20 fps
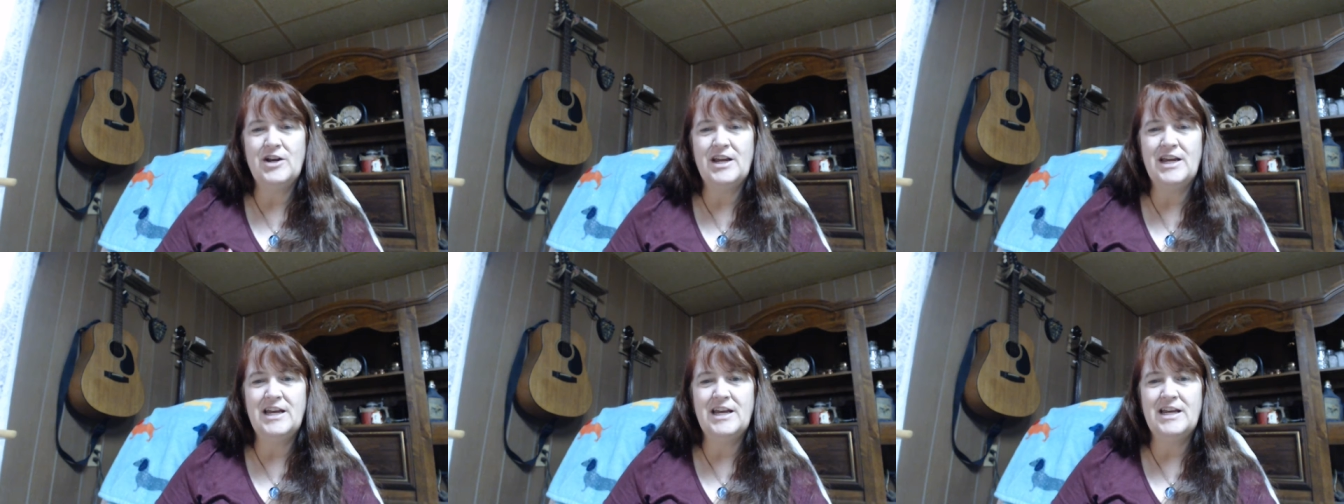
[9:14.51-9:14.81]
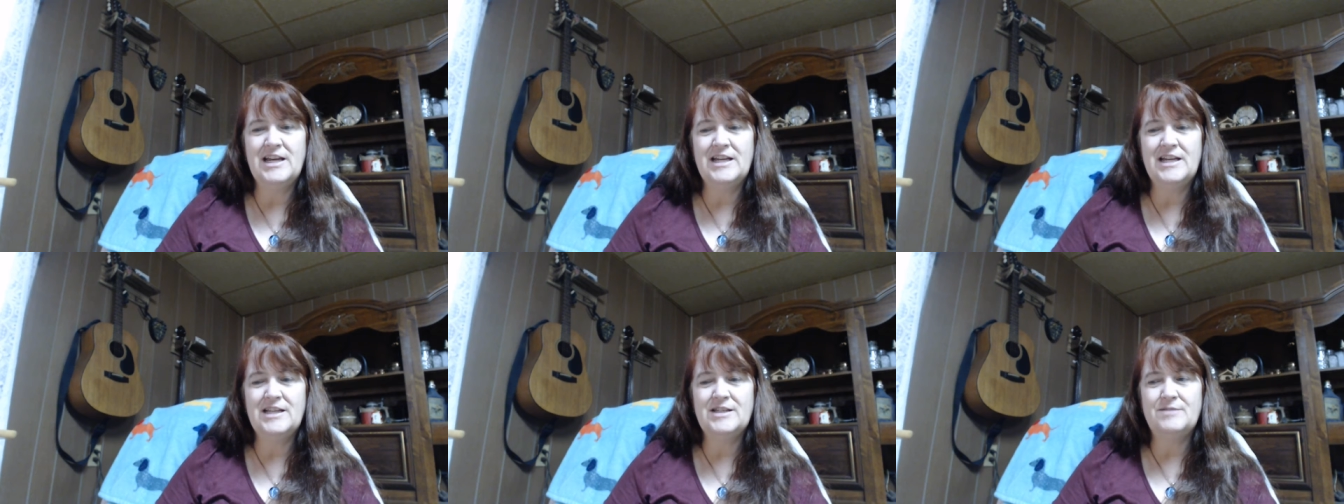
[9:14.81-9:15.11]

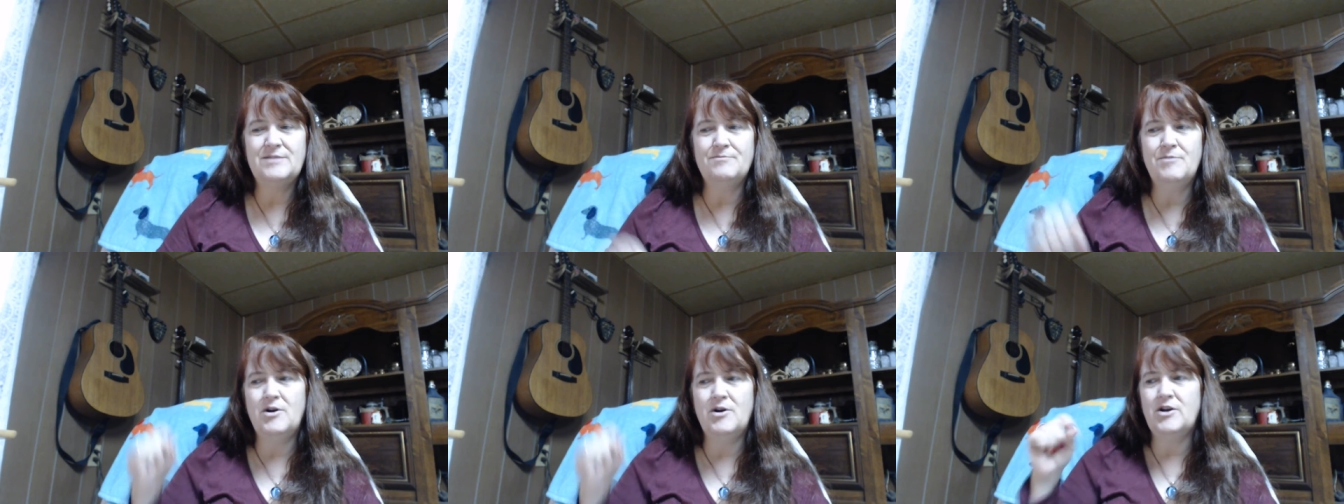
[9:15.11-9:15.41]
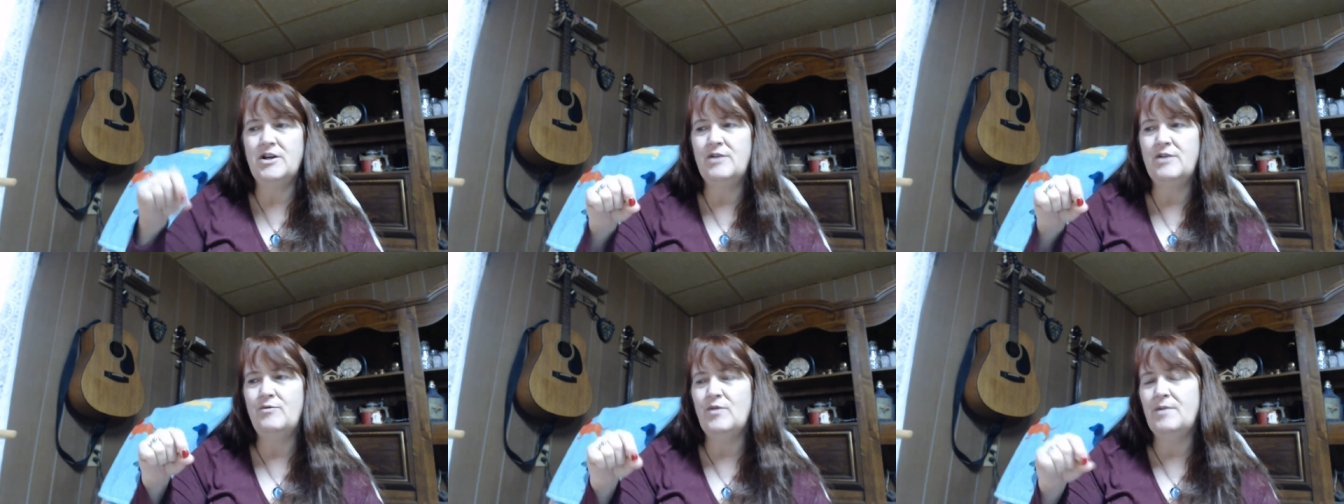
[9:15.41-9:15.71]
is
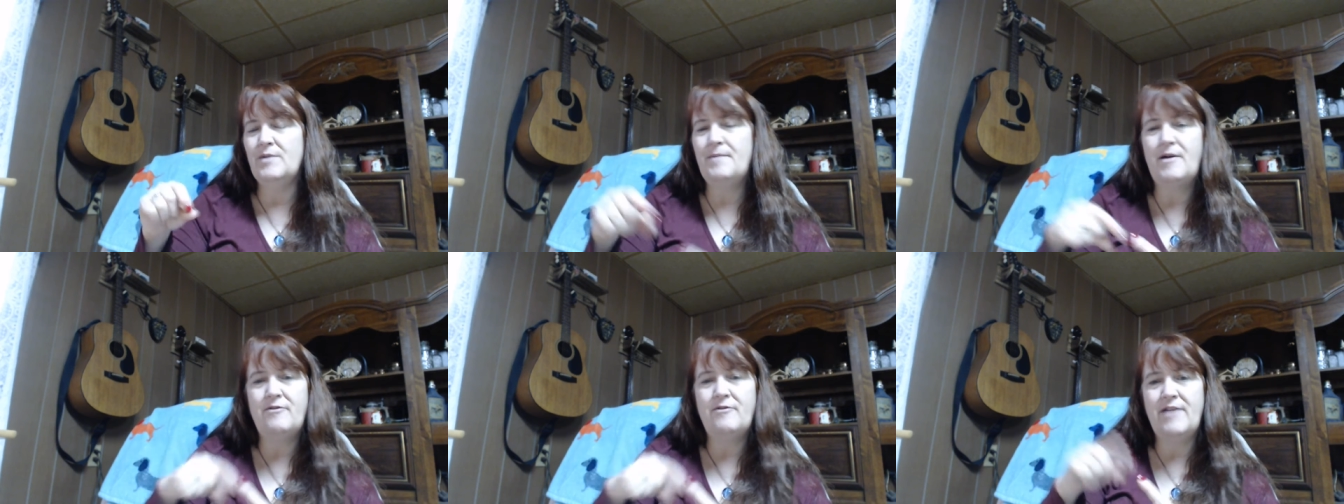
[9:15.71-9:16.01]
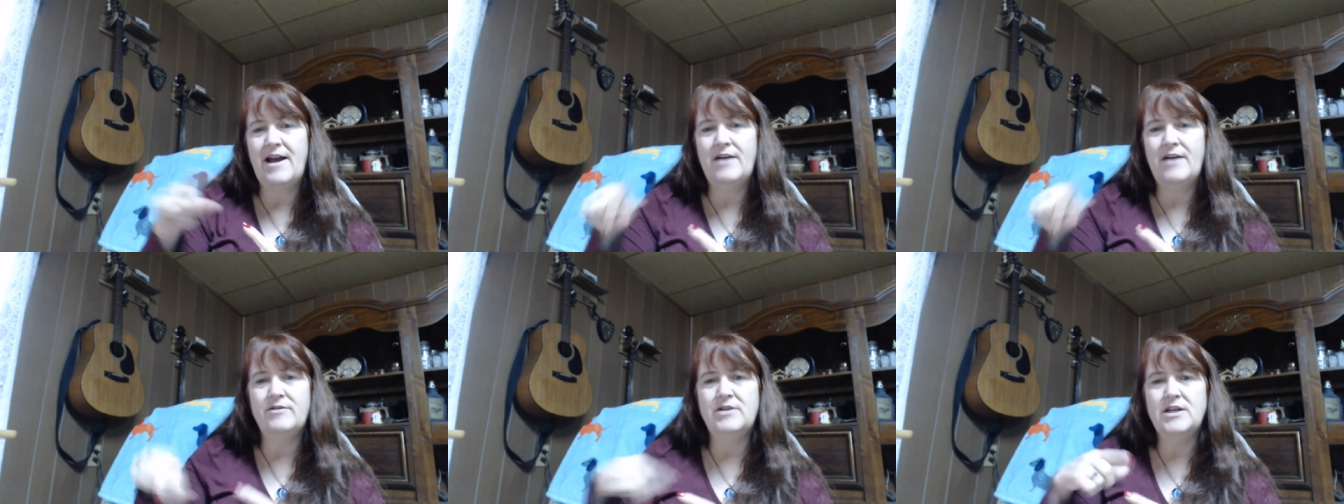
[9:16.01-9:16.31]
marking where my
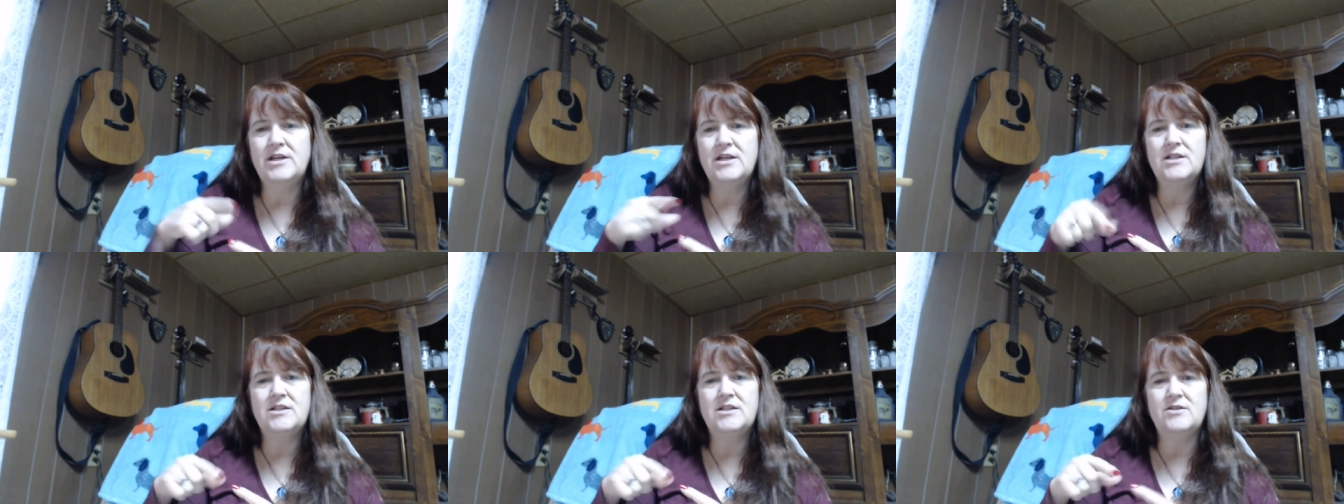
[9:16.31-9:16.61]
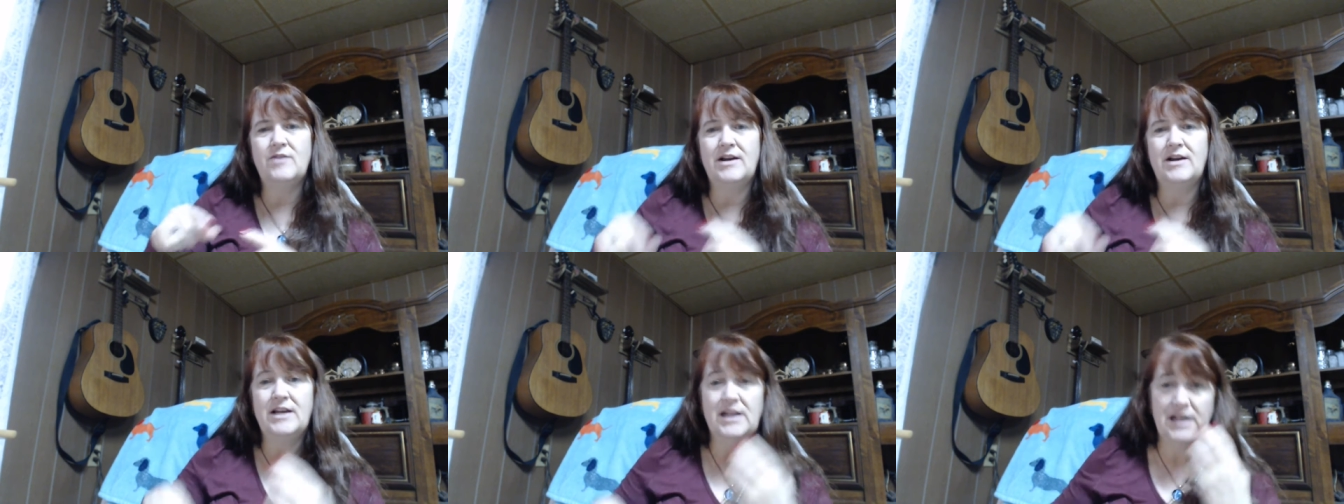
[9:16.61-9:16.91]
round is so
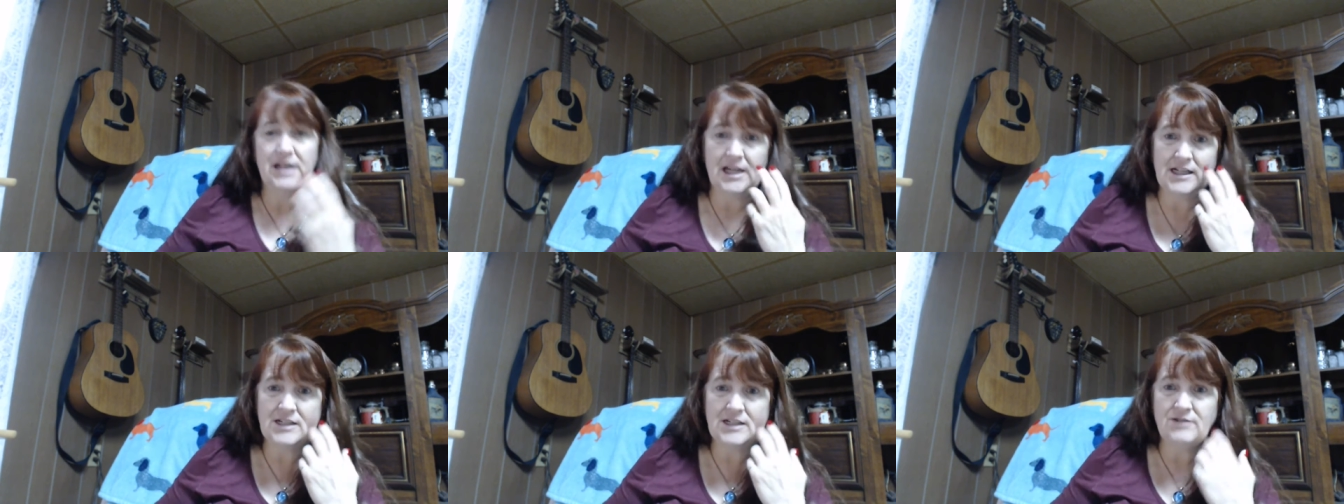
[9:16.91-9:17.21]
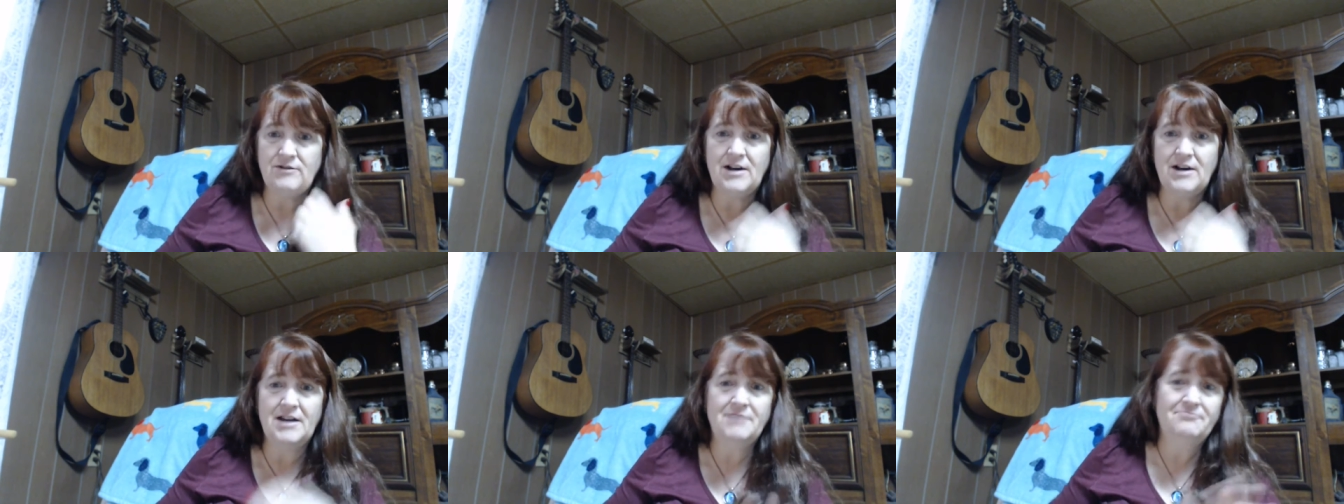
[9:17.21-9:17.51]
I connect it
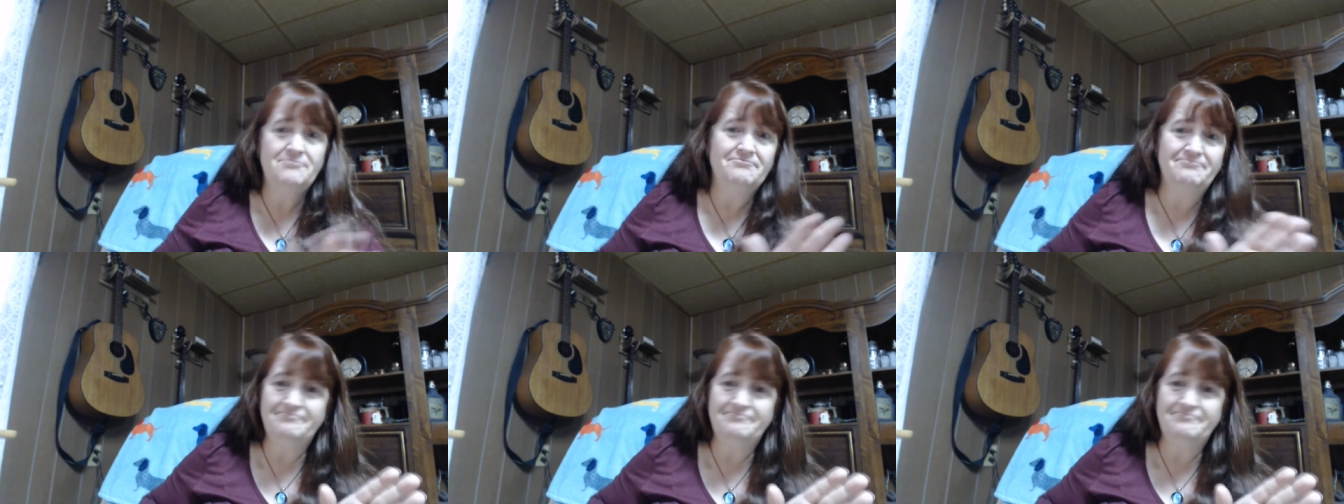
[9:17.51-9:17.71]
right.